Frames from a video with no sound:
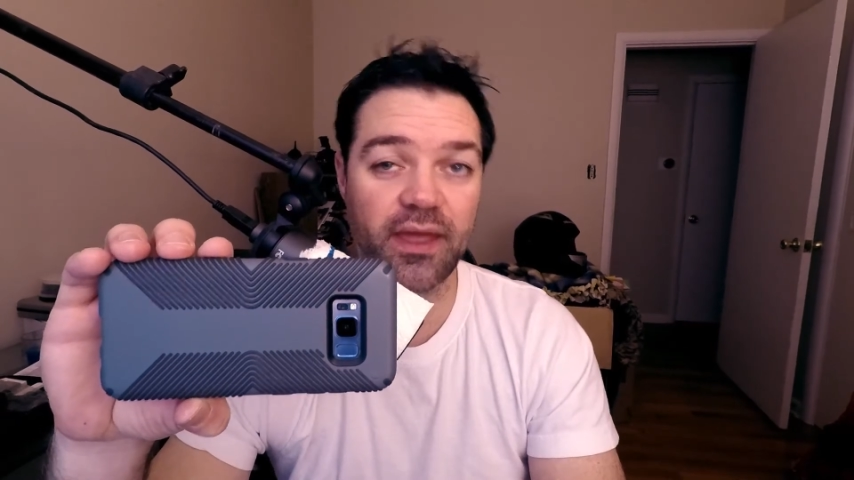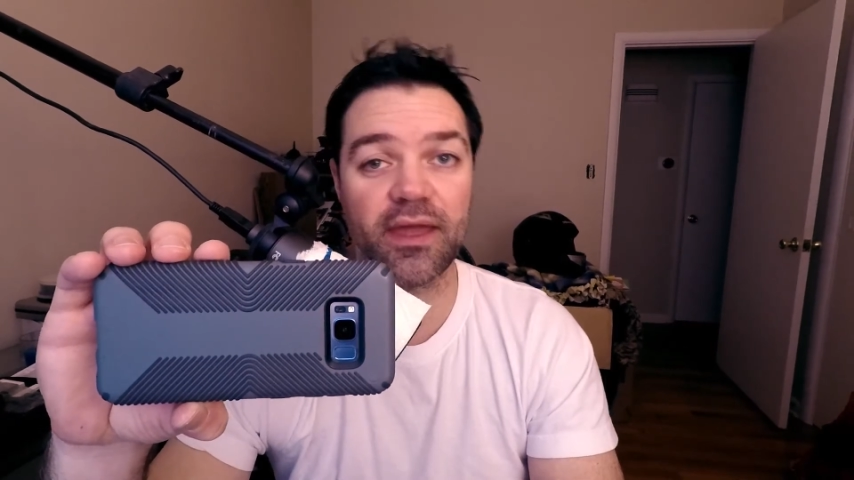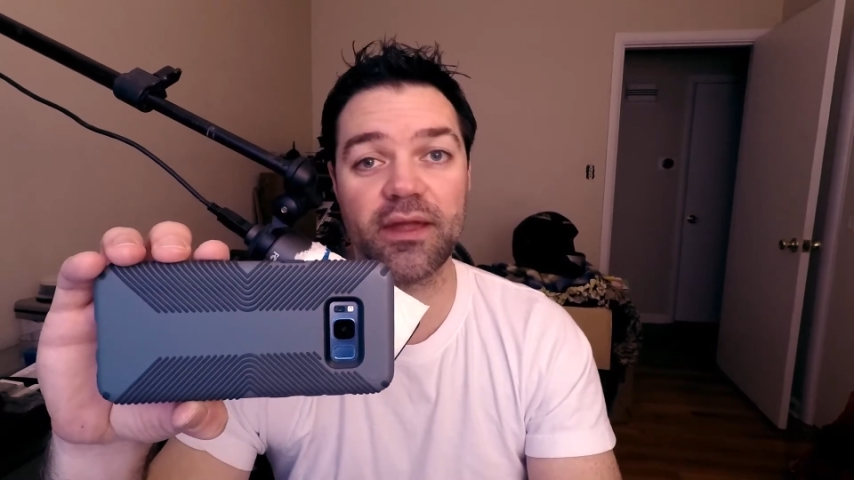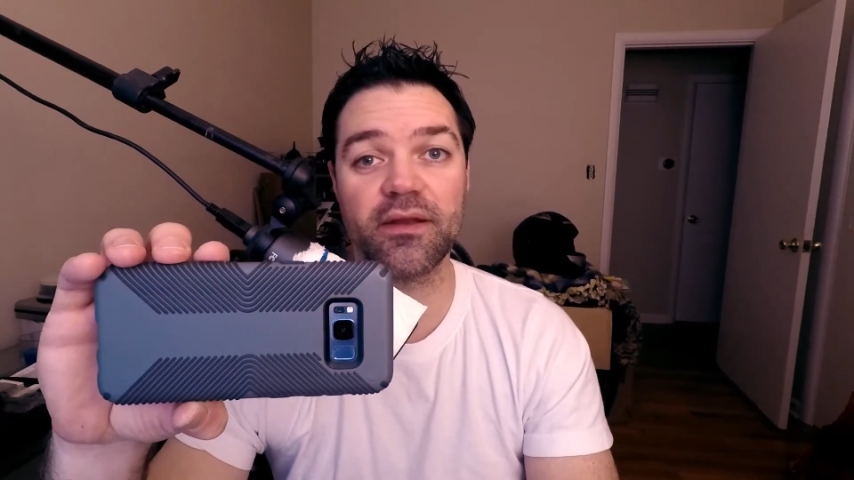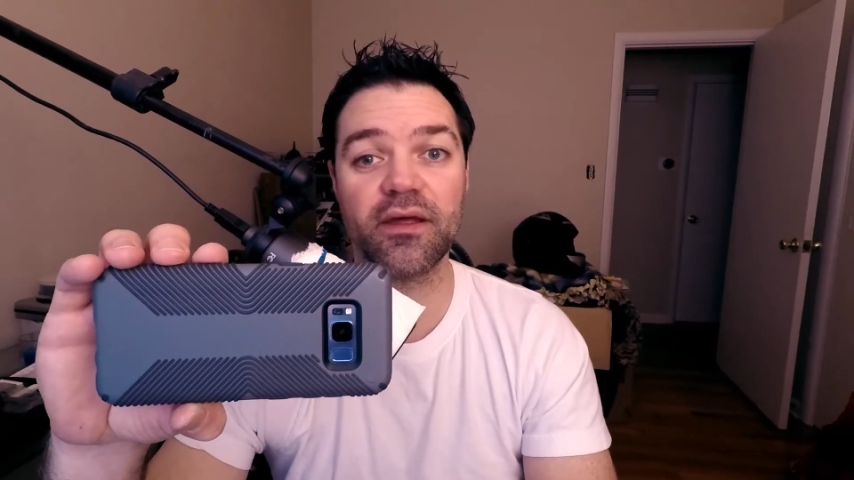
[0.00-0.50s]

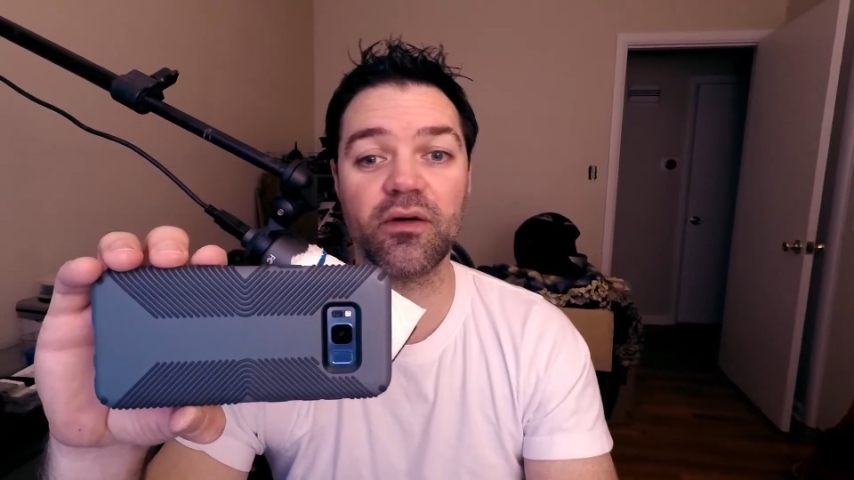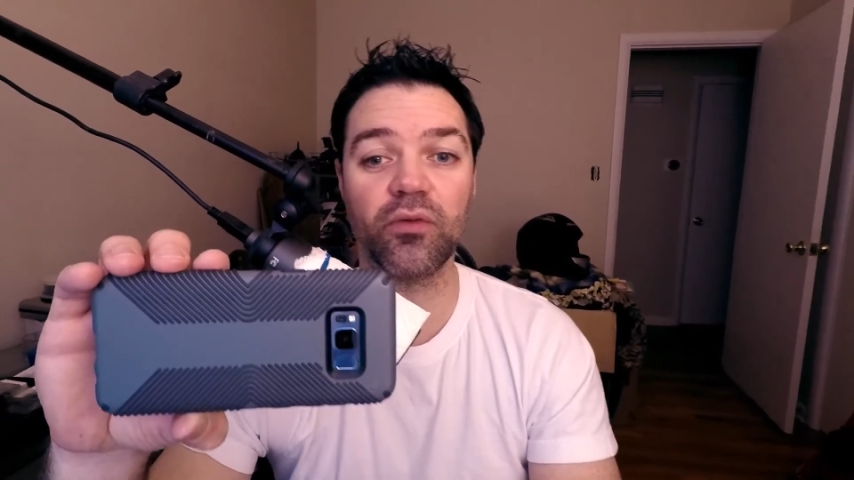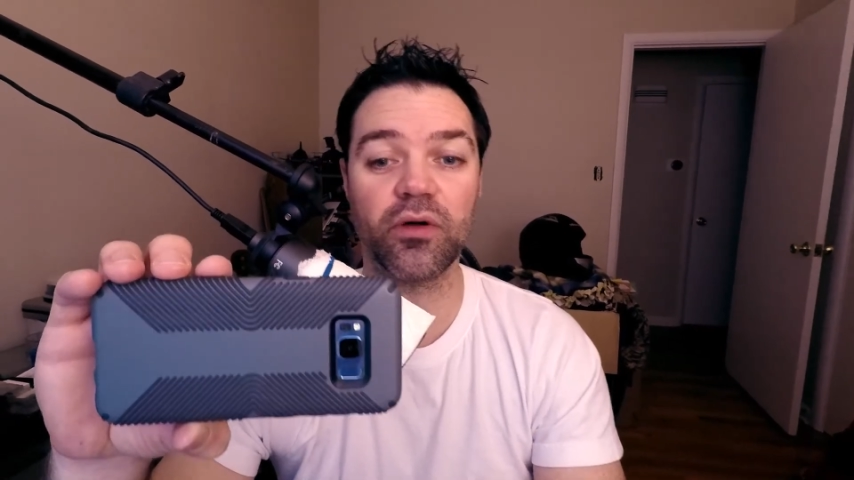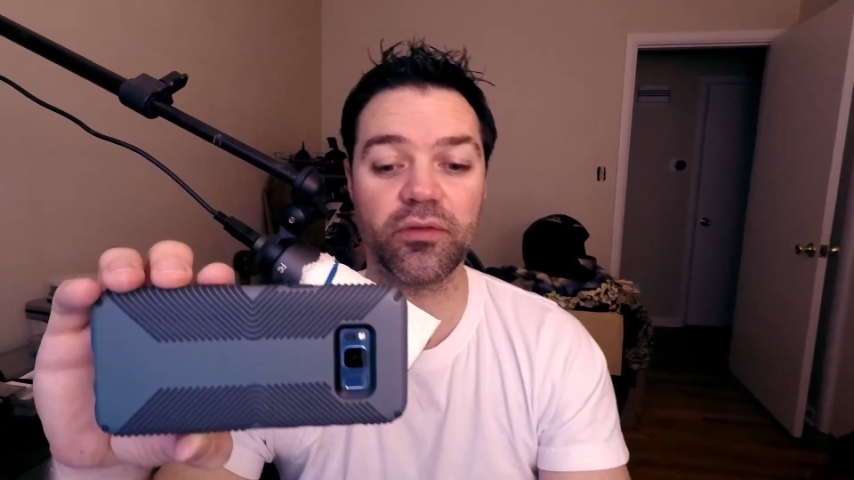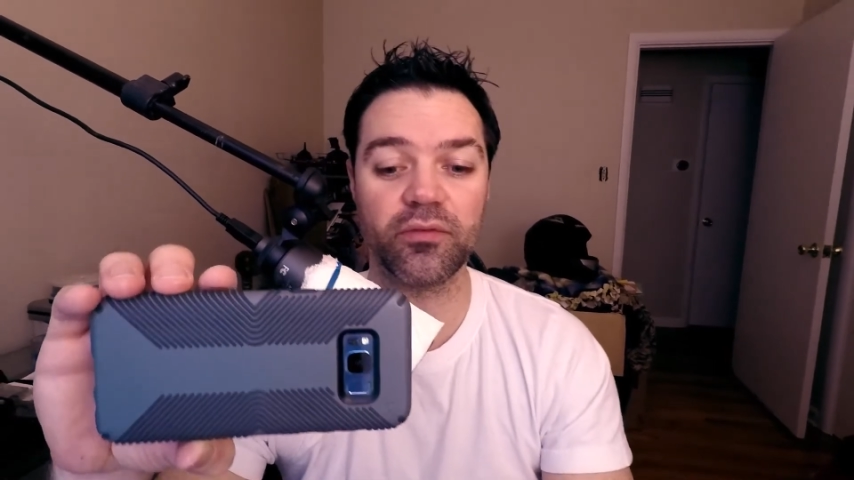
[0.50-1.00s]
and we'll
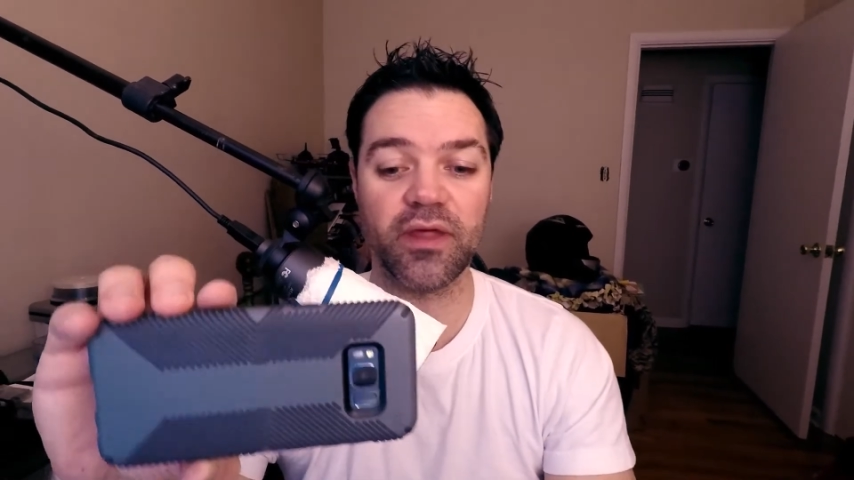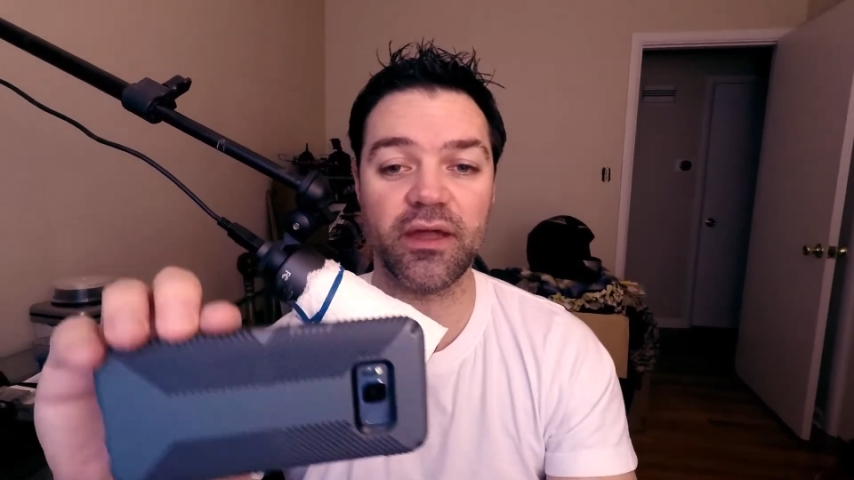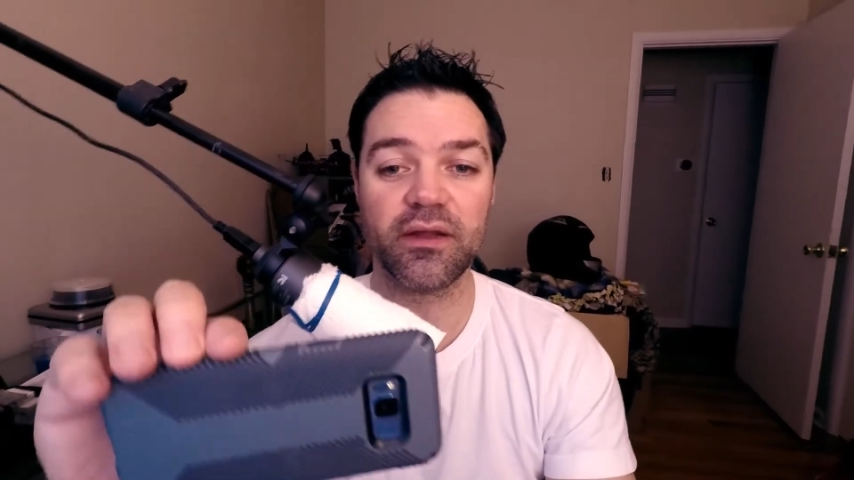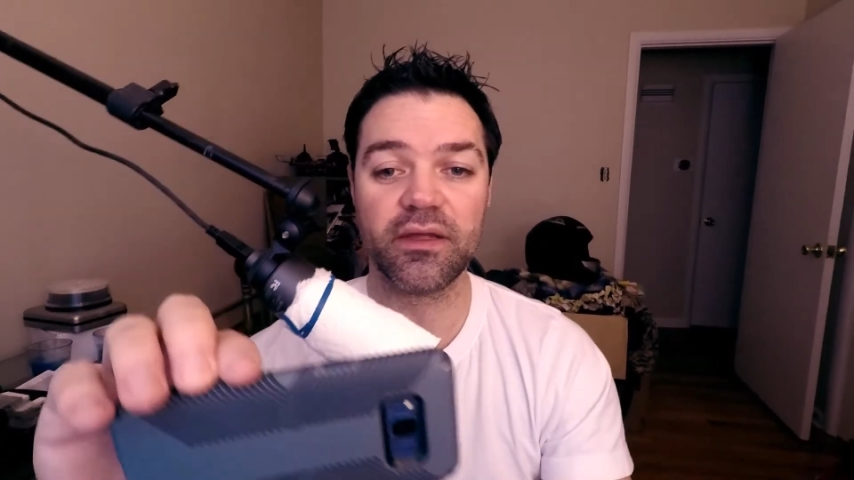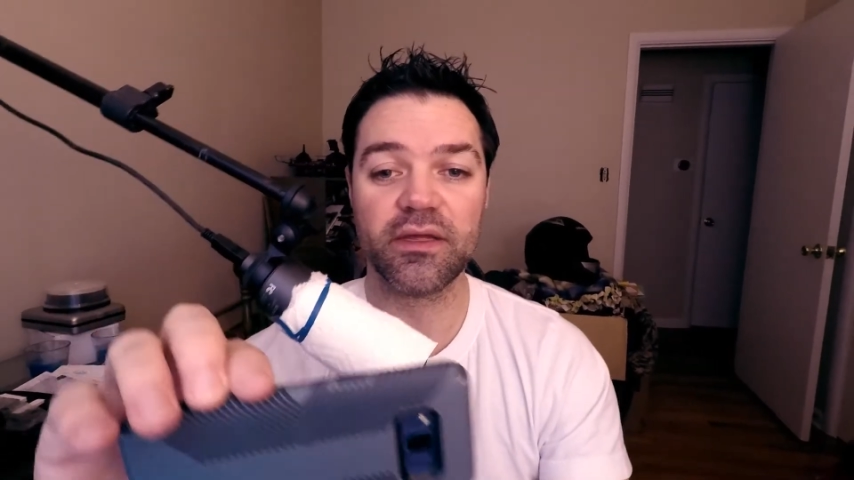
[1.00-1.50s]
go through that.